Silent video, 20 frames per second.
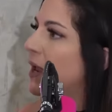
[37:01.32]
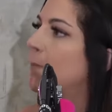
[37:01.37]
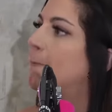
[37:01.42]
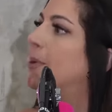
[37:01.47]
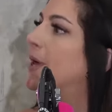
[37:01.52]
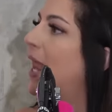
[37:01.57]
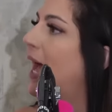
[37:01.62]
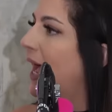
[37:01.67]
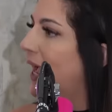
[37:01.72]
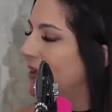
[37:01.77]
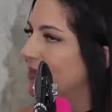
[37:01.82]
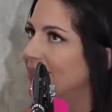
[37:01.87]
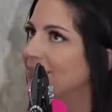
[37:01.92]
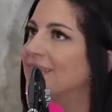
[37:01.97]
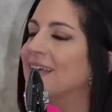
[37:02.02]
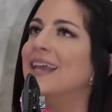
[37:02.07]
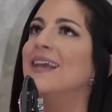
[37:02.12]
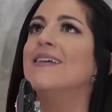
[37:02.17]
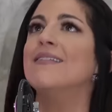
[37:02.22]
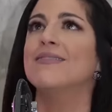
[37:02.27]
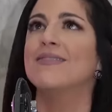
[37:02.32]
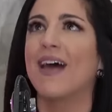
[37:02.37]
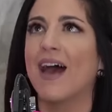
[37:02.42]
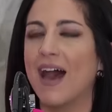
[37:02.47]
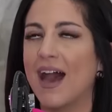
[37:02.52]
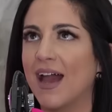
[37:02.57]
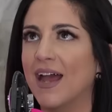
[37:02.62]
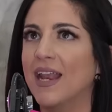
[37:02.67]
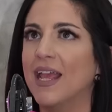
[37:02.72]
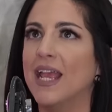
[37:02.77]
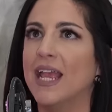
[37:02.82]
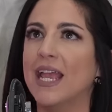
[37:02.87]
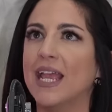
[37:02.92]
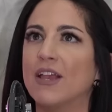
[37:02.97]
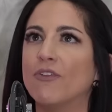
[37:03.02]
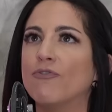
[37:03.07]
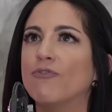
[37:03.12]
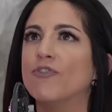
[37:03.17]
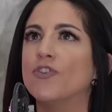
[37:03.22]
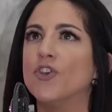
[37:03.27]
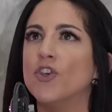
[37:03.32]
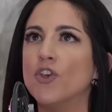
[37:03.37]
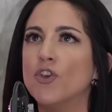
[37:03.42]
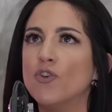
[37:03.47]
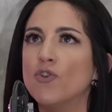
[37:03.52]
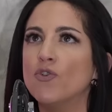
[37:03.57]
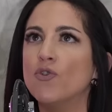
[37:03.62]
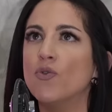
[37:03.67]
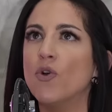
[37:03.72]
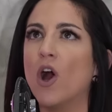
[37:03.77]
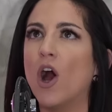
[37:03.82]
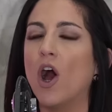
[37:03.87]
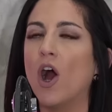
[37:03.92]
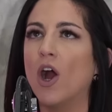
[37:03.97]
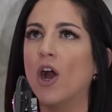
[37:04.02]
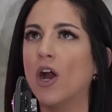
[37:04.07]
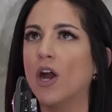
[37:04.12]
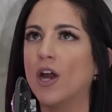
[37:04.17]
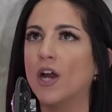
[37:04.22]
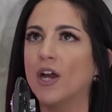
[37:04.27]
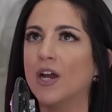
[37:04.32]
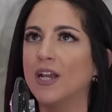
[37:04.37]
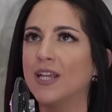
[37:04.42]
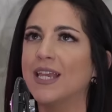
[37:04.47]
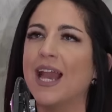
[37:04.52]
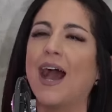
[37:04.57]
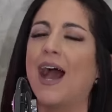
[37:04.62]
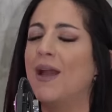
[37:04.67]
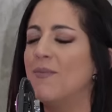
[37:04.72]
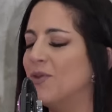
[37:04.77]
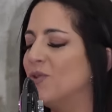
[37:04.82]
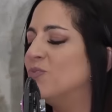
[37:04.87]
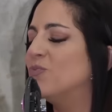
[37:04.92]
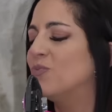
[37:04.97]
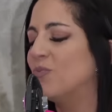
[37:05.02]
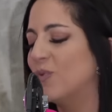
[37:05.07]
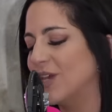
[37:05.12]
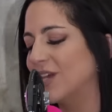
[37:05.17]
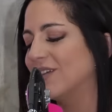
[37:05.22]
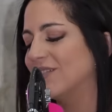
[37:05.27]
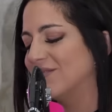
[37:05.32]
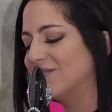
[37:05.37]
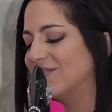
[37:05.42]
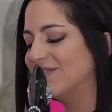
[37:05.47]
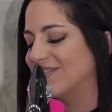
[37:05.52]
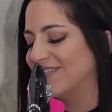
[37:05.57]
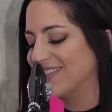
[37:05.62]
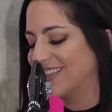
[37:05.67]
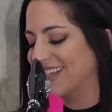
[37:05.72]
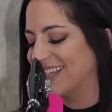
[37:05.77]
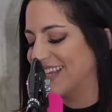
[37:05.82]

But I think that if you are, we can.